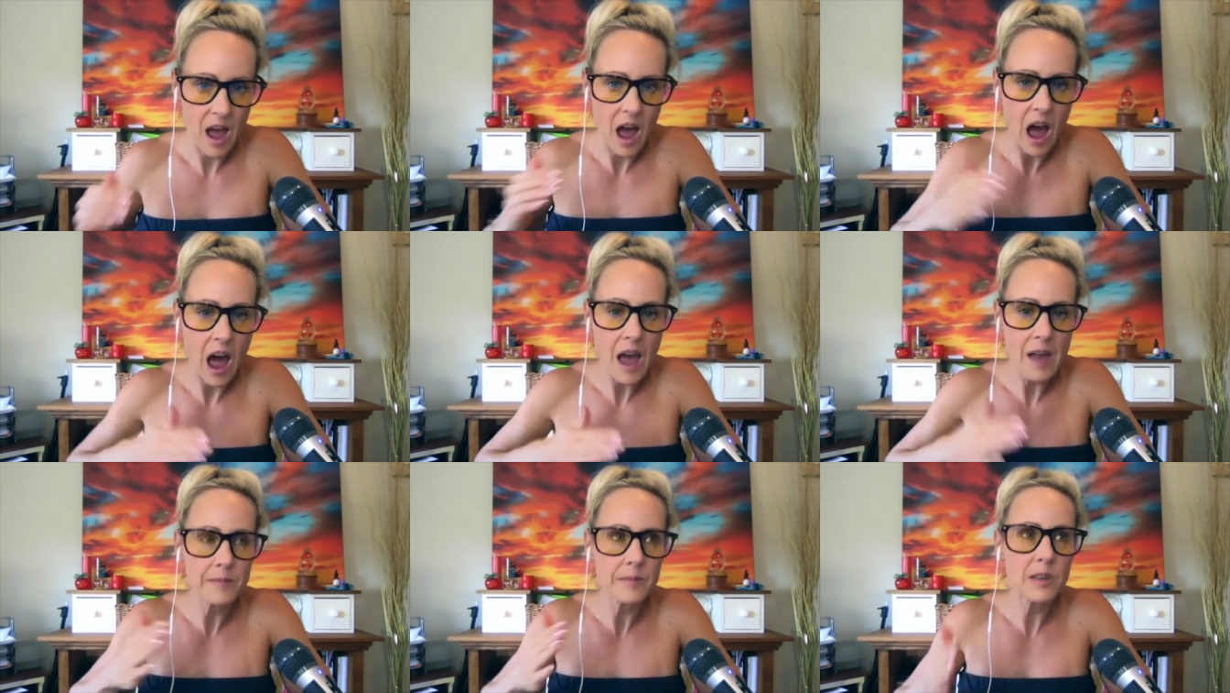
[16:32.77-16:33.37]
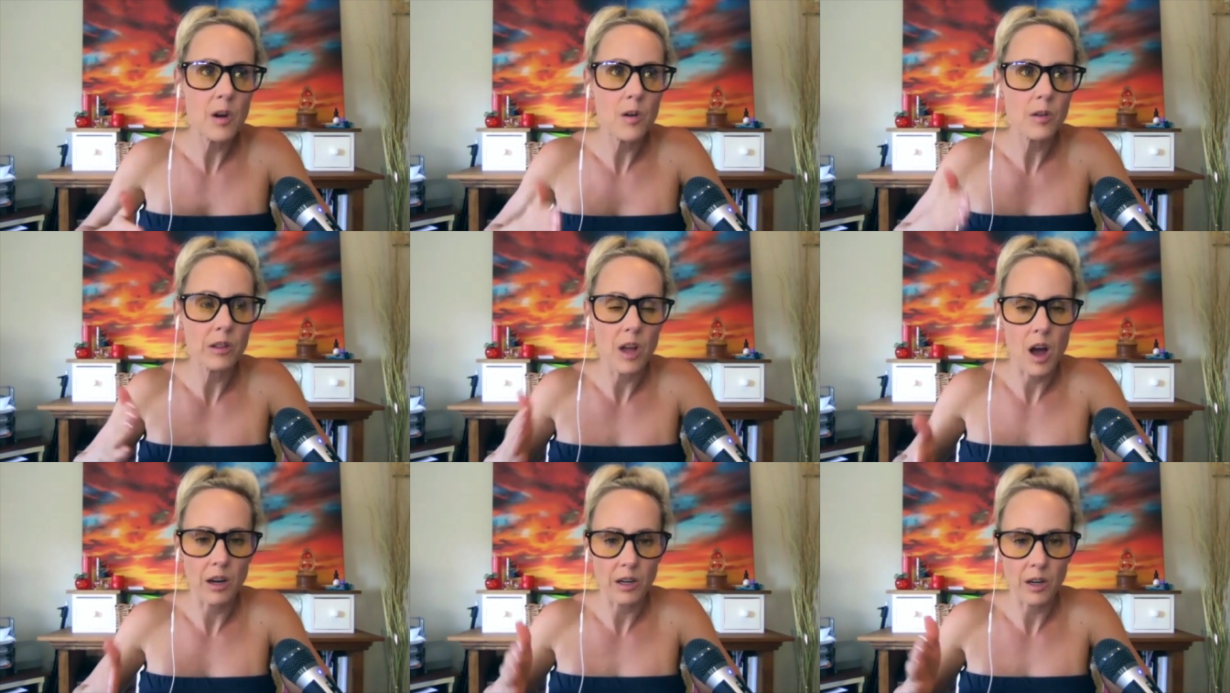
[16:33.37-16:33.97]
I'm no
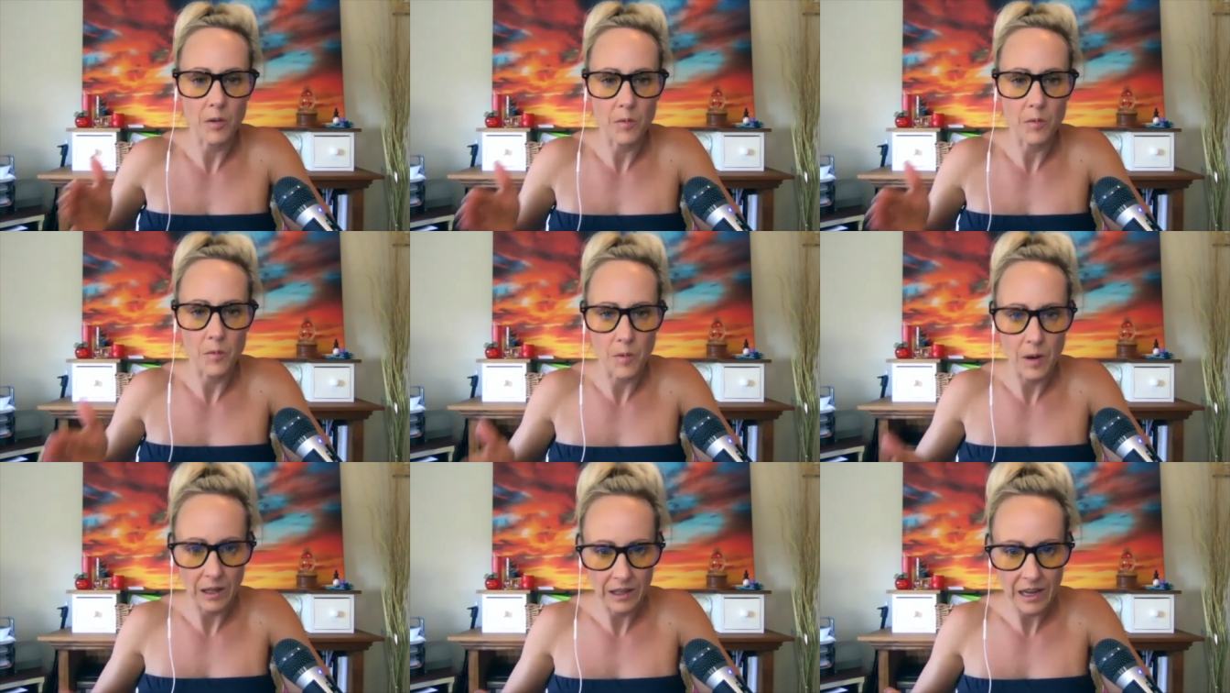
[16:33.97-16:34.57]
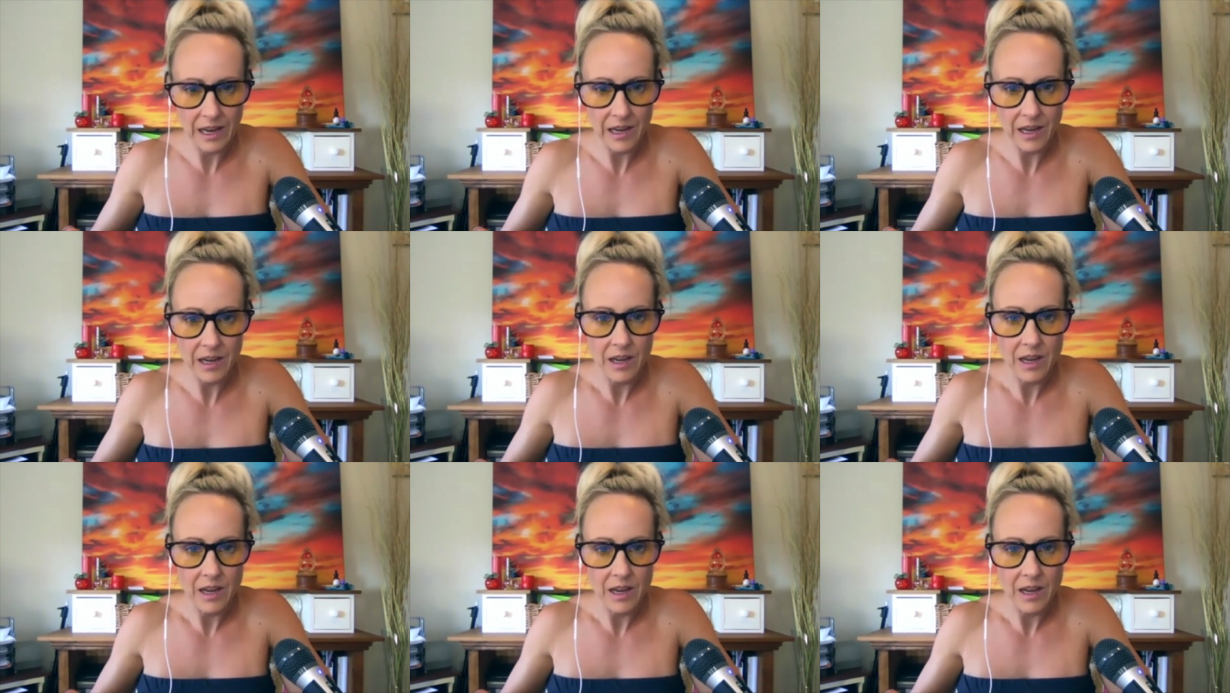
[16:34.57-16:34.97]
longer willing